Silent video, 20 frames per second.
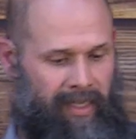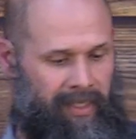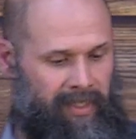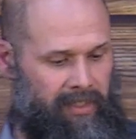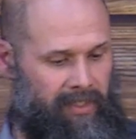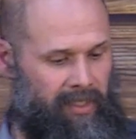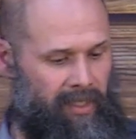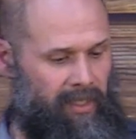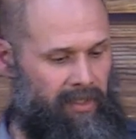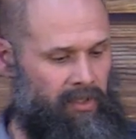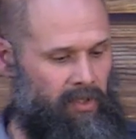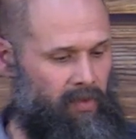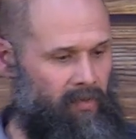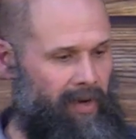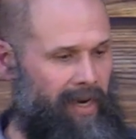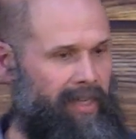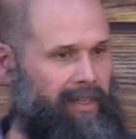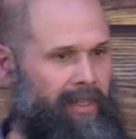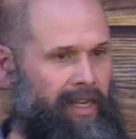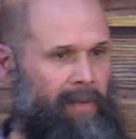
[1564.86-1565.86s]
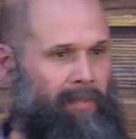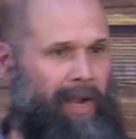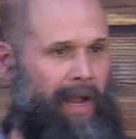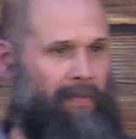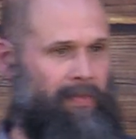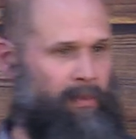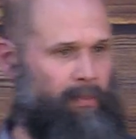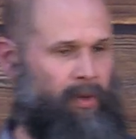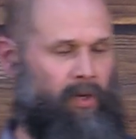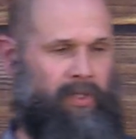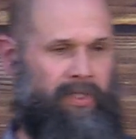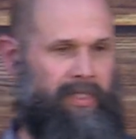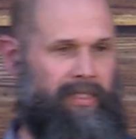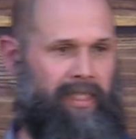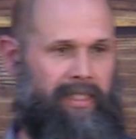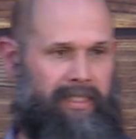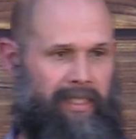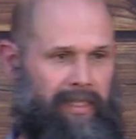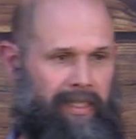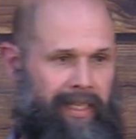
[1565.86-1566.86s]
is directly about the person
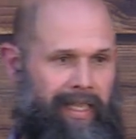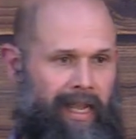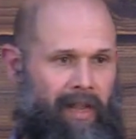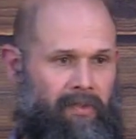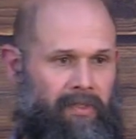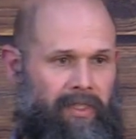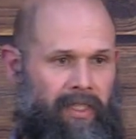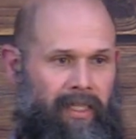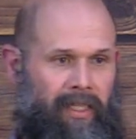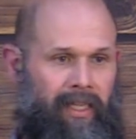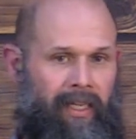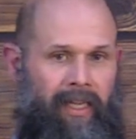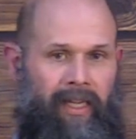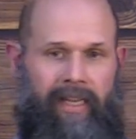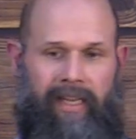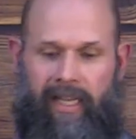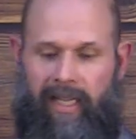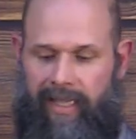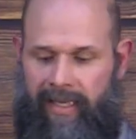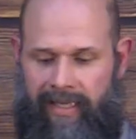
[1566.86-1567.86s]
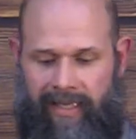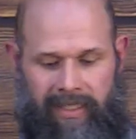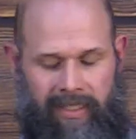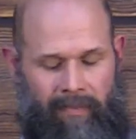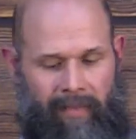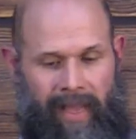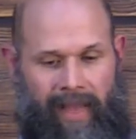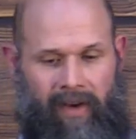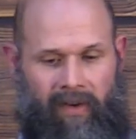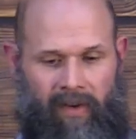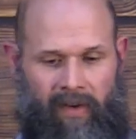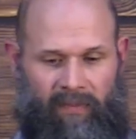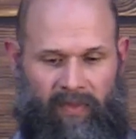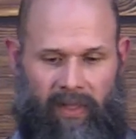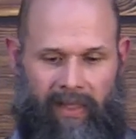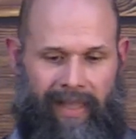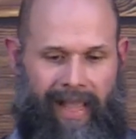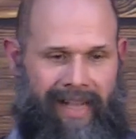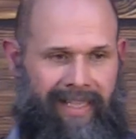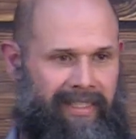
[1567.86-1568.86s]
that's in the counseling. It doesn't matter if
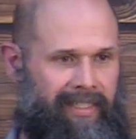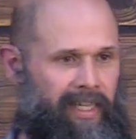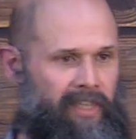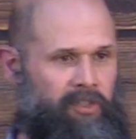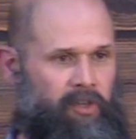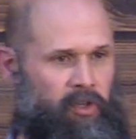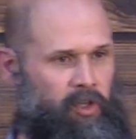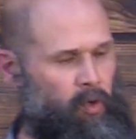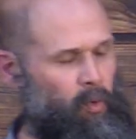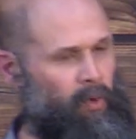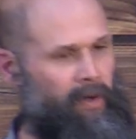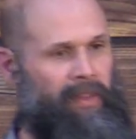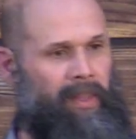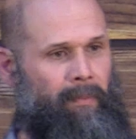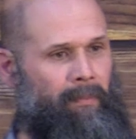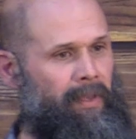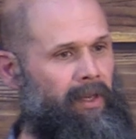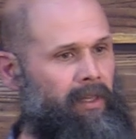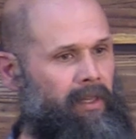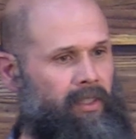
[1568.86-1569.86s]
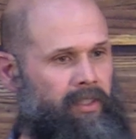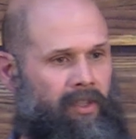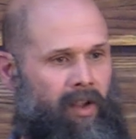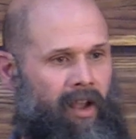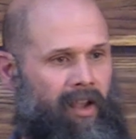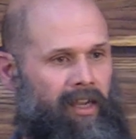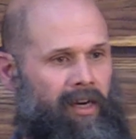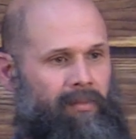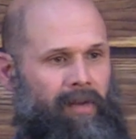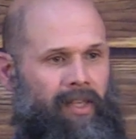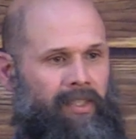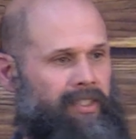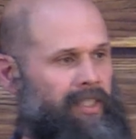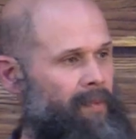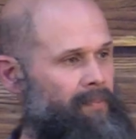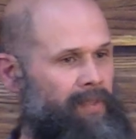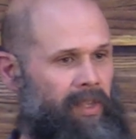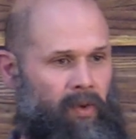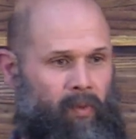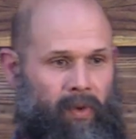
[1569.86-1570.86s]
the last session you were in the middle of talking about
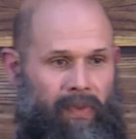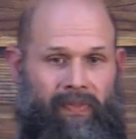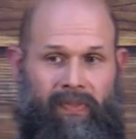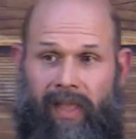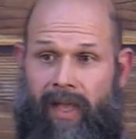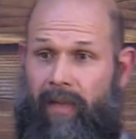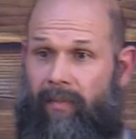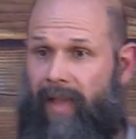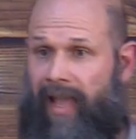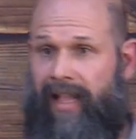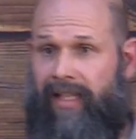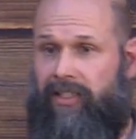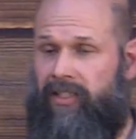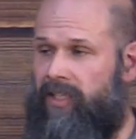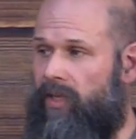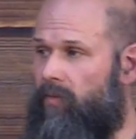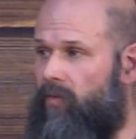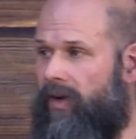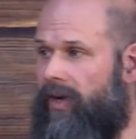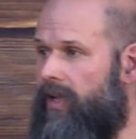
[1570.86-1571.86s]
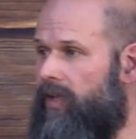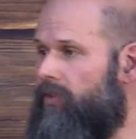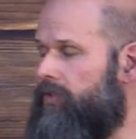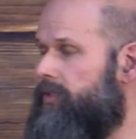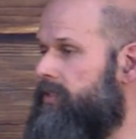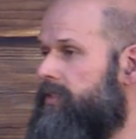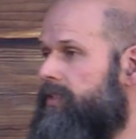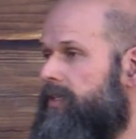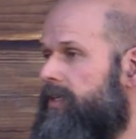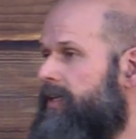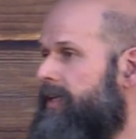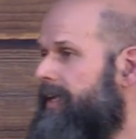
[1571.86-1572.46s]
something with them and someone else.